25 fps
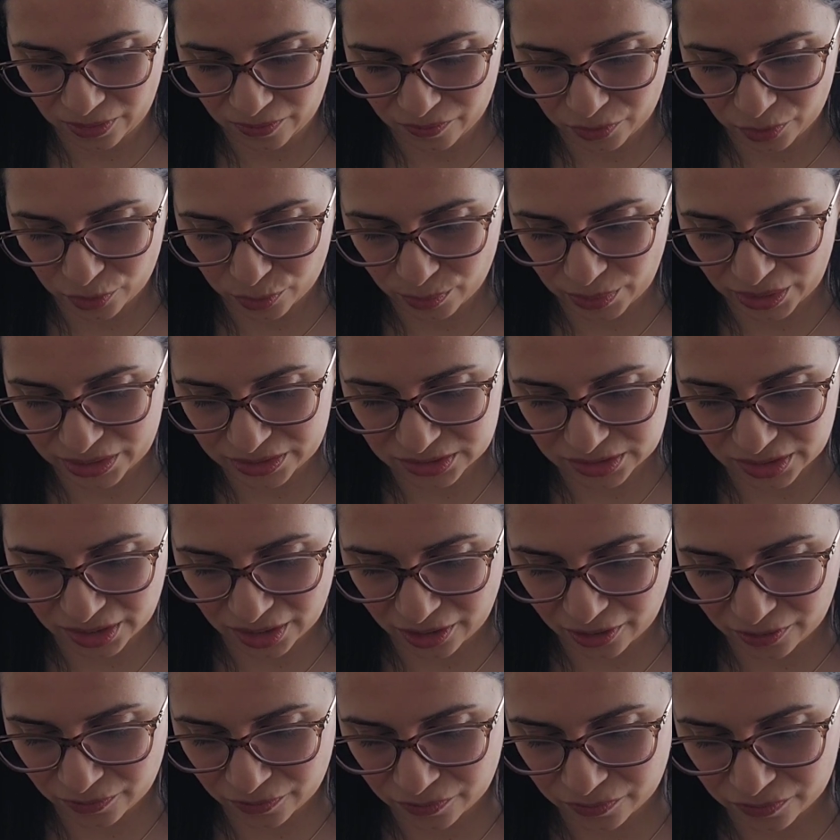for
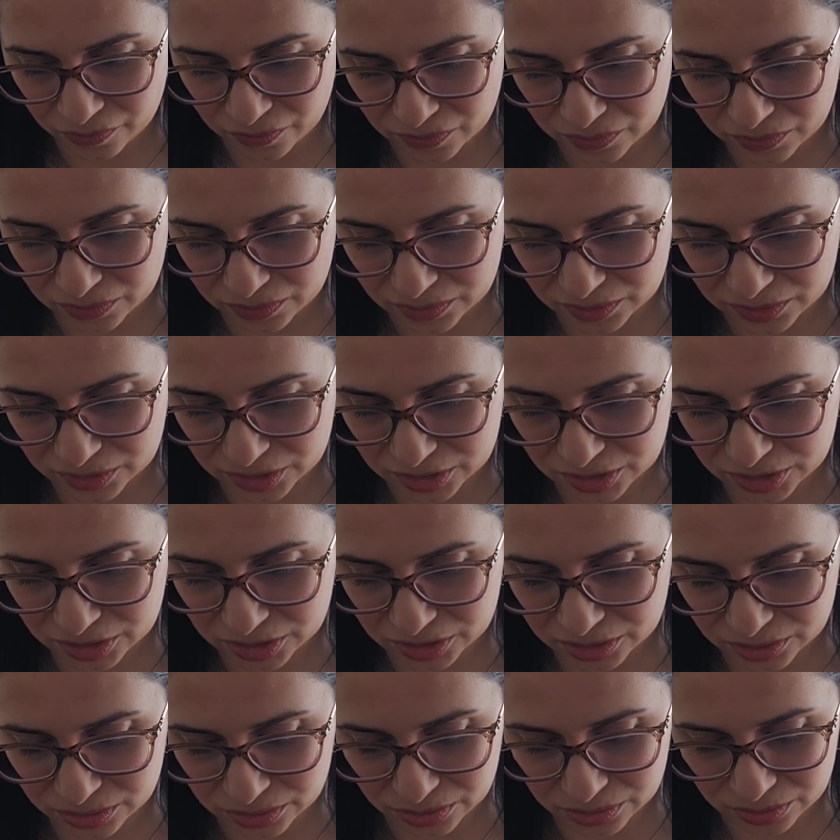myself
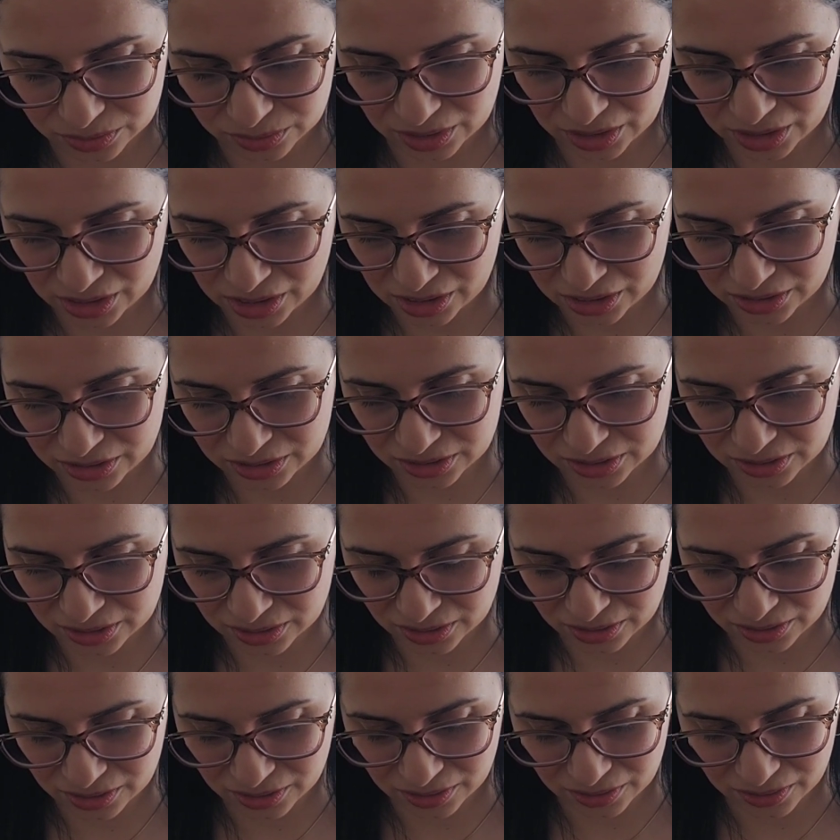to eat
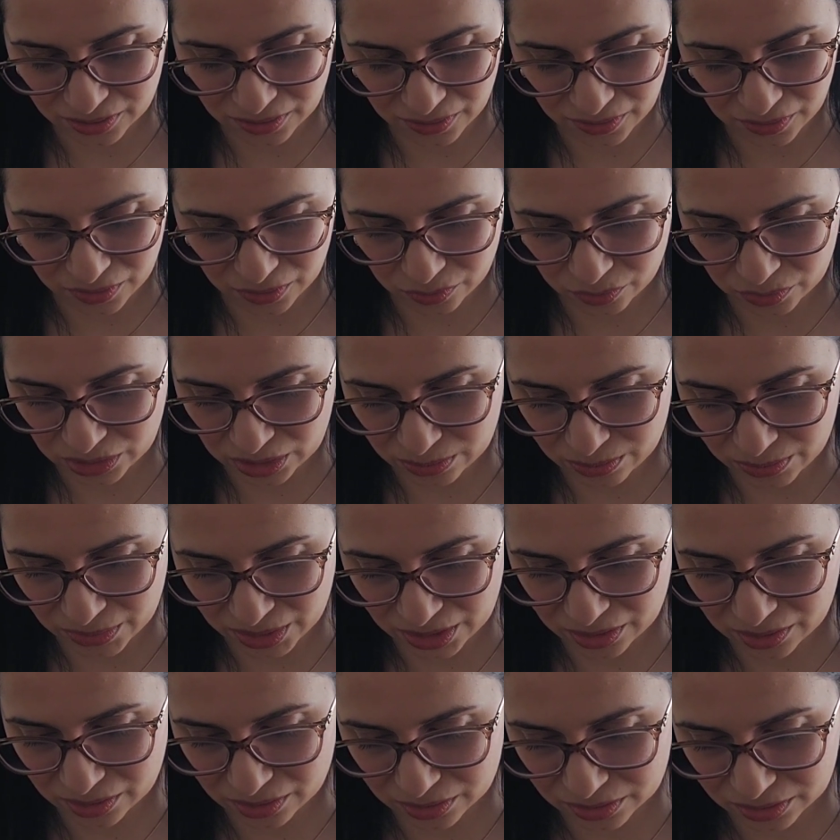3
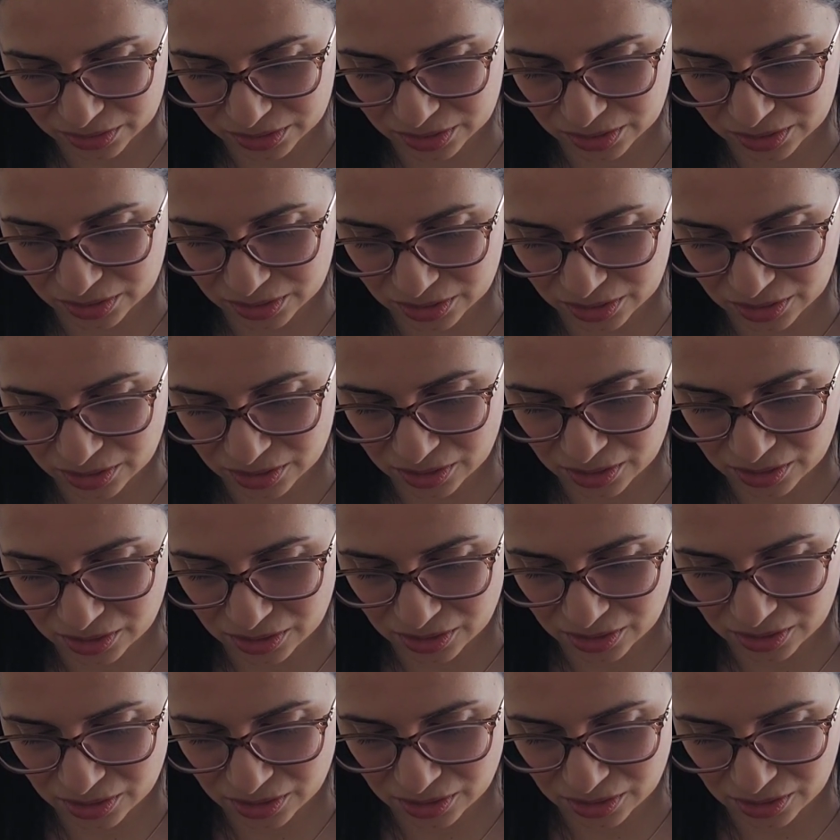meals.
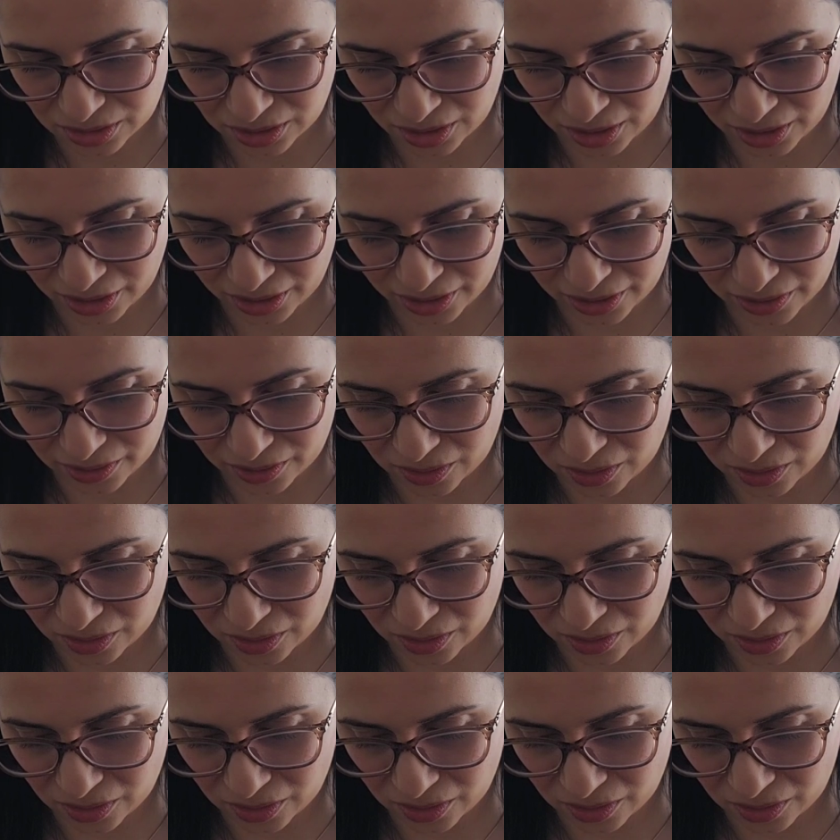I